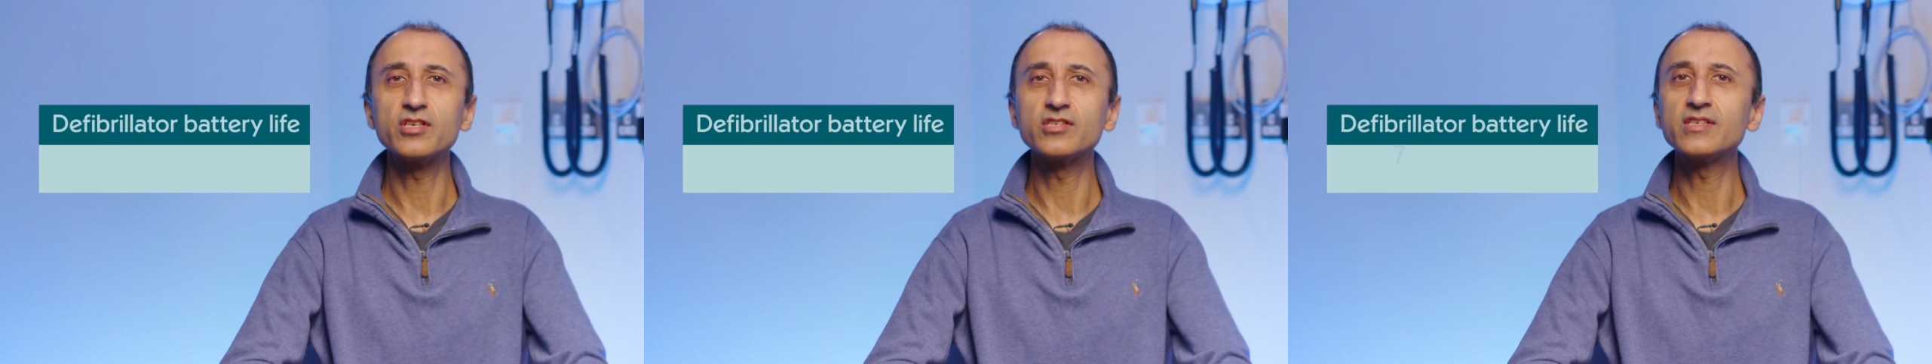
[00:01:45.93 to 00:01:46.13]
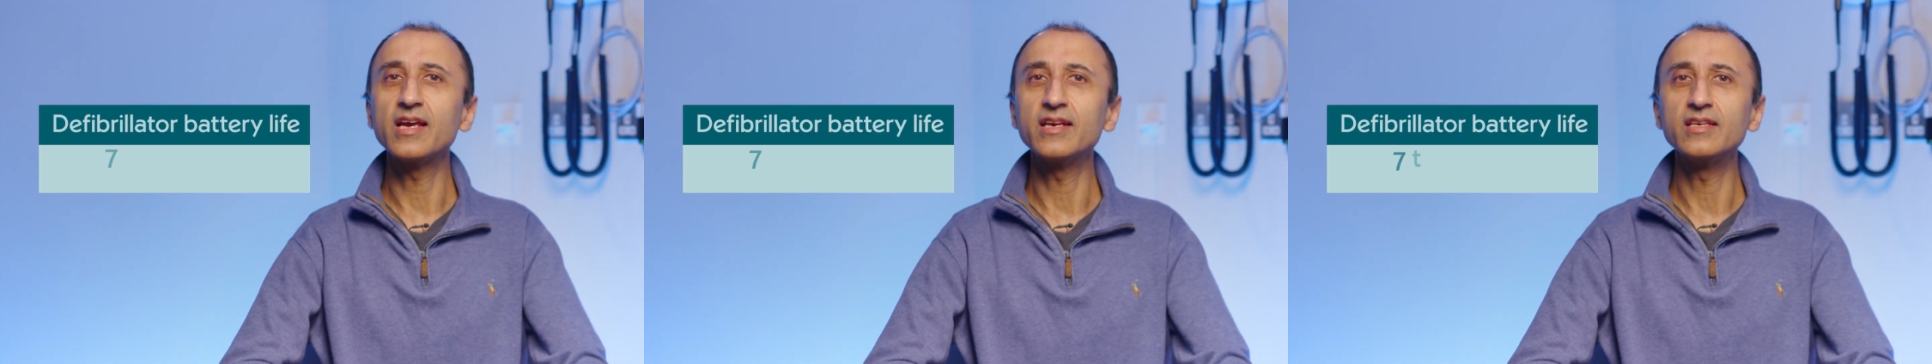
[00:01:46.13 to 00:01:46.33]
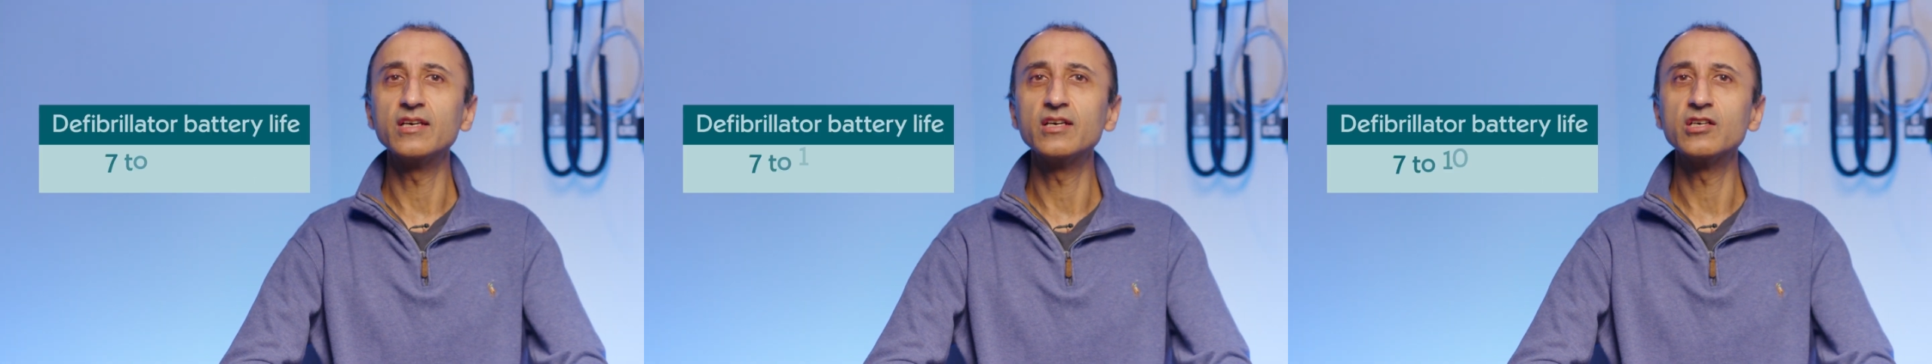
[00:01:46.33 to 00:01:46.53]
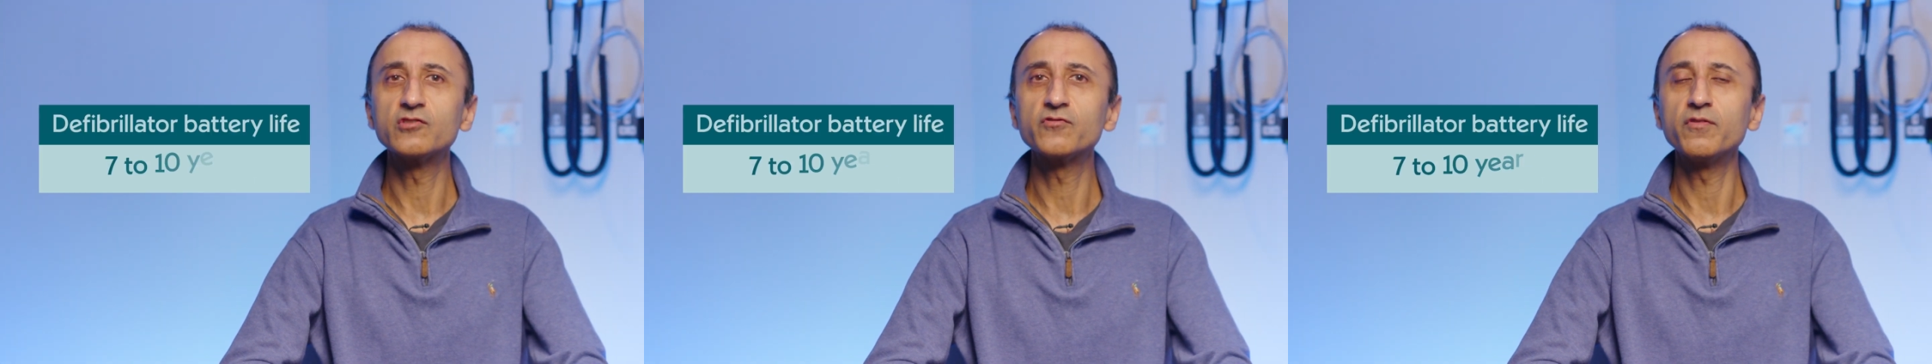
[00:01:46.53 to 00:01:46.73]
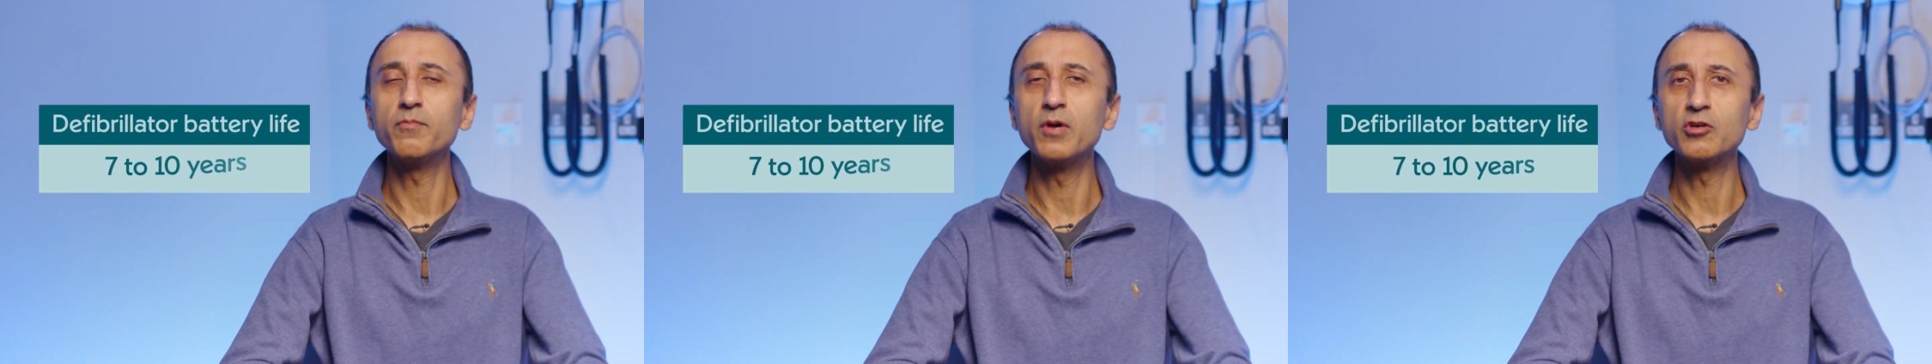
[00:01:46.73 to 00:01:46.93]
to 10 years
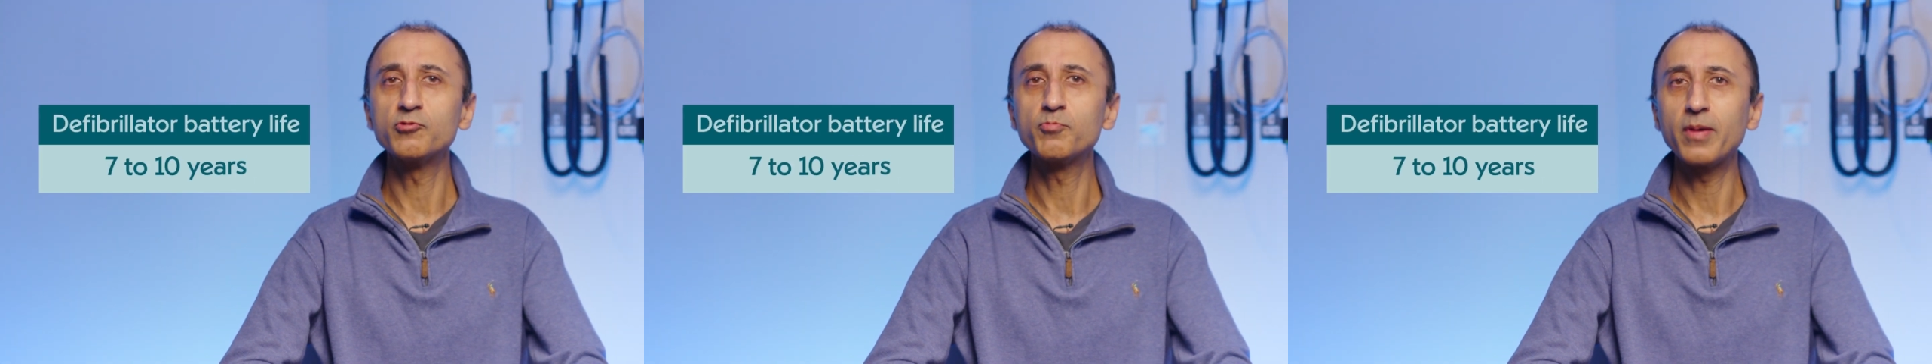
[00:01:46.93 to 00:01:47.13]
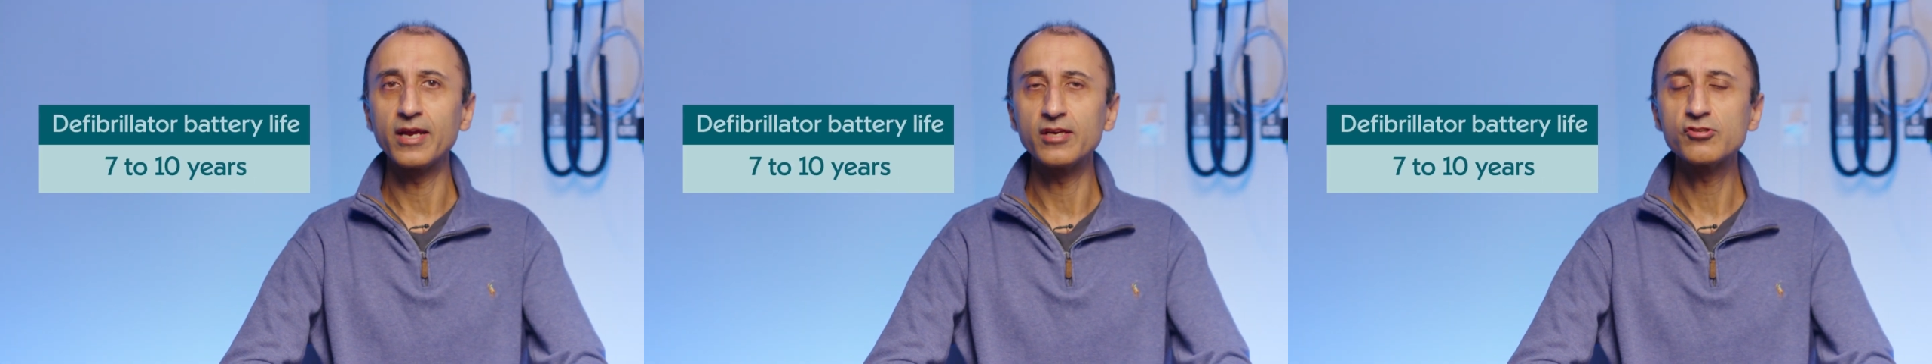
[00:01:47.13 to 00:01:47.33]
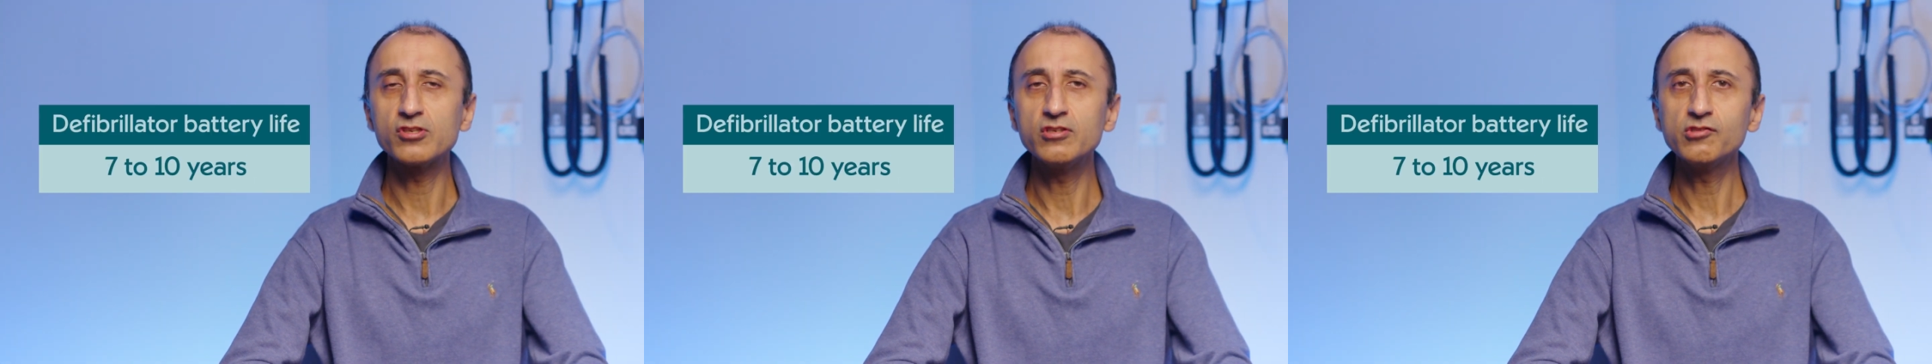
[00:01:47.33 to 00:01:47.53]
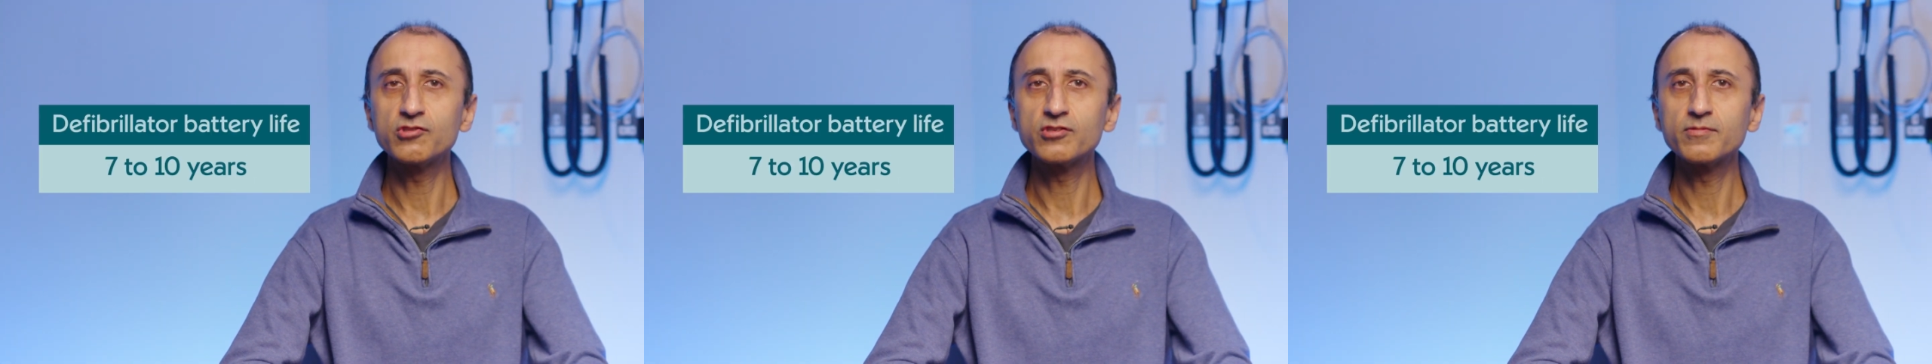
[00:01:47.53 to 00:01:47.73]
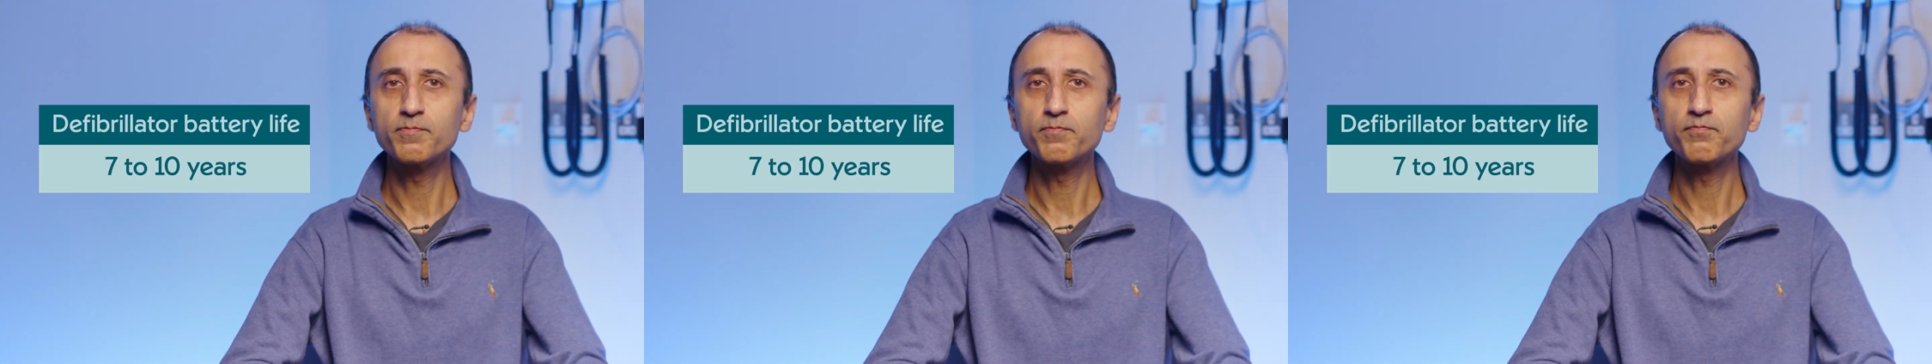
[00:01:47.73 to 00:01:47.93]
for most patients.